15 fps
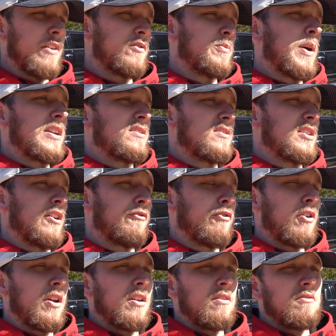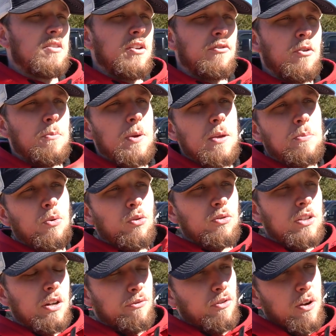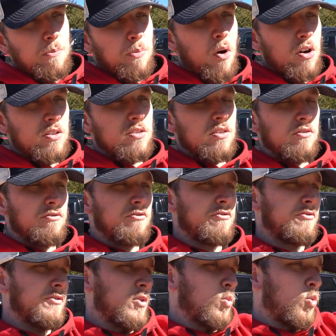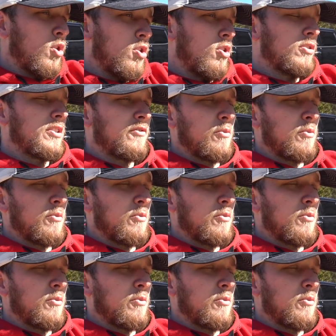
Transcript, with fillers: Everybody's different, different people, different parts of the world,